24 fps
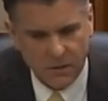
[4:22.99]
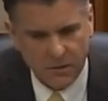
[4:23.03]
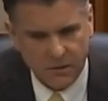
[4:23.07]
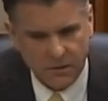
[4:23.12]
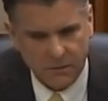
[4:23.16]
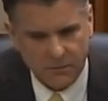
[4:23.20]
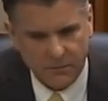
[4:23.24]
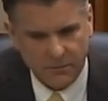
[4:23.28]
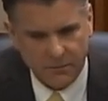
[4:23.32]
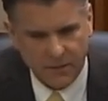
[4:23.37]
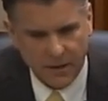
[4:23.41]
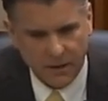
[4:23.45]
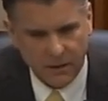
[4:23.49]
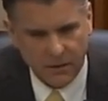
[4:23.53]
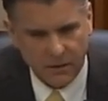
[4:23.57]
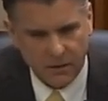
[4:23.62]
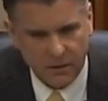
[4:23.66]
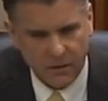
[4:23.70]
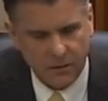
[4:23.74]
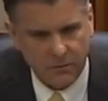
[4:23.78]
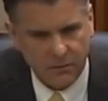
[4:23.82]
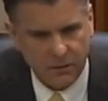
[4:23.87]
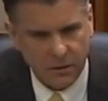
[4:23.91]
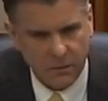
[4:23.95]
the
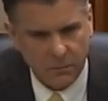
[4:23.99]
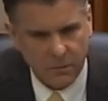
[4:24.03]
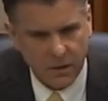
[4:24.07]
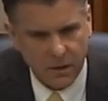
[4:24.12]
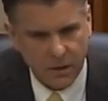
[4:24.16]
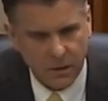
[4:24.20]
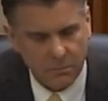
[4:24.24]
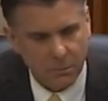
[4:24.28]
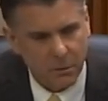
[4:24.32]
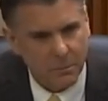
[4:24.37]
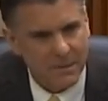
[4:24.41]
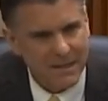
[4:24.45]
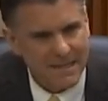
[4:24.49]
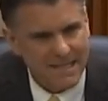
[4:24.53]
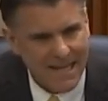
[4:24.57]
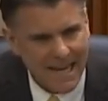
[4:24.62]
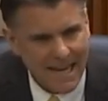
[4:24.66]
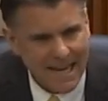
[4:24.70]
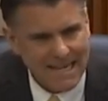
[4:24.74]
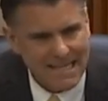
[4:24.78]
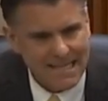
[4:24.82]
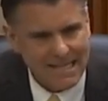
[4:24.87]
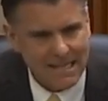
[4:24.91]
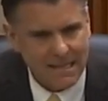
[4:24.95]
failure of
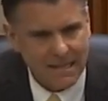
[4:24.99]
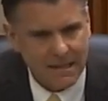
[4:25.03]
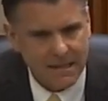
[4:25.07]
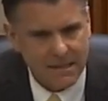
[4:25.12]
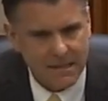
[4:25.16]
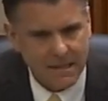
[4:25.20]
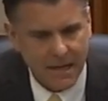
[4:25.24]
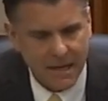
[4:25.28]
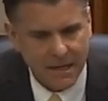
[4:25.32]
implementation is